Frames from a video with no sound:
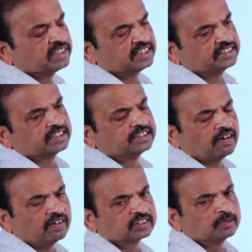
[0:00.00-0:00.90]
CSS,
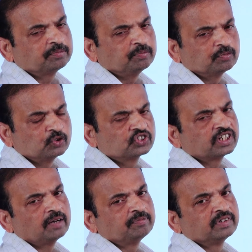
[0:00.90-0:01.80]
JavaScript,
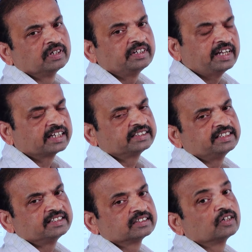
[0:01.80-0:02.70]
Bootstrap,
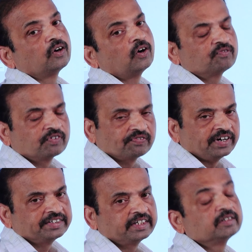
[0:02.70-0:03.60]
React.js, all for
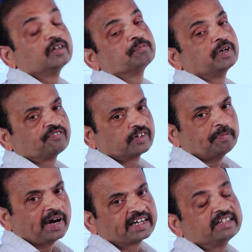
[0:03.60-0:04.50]
front end, but for
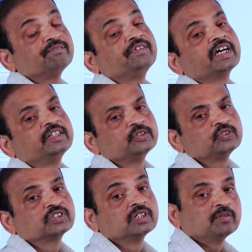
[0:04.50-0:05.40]
back end we can use